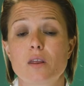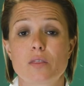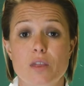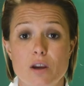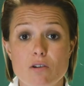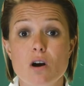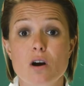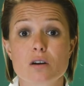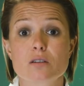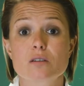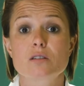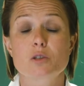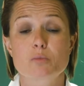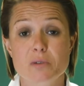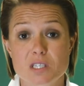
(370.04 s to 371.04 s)
There are
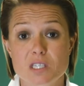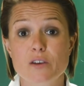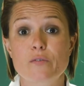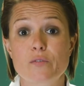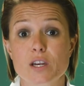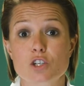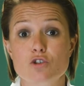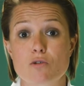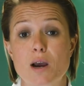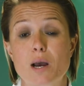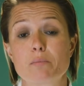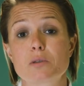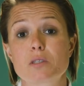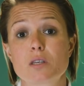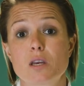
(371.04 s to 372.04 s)
specific
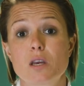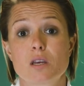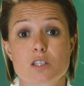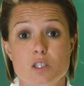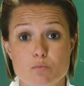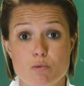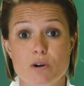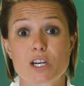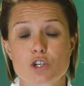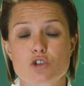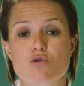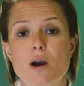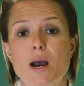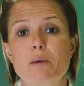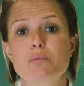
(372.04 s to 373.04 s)
traps, spring
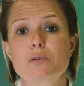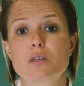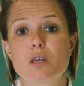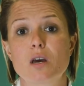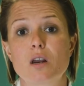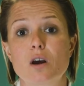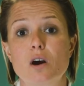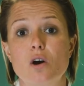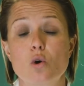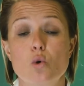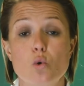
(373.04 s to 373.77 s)
traps, that are